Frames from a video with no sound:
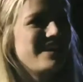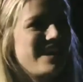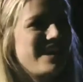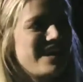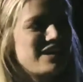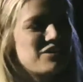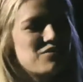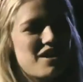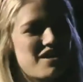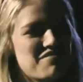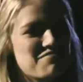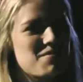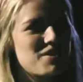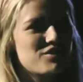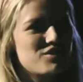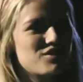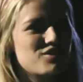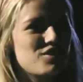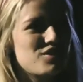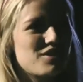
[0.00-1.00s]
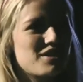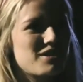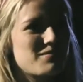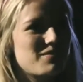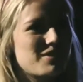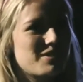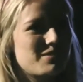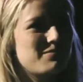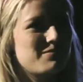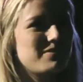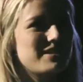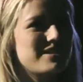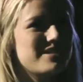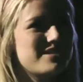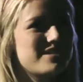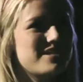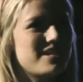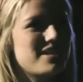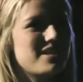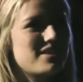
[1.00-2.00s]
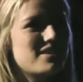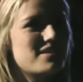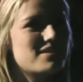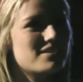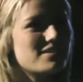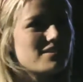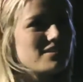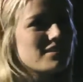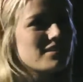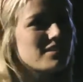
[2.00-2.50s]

I don't have much, sorry, but please take this.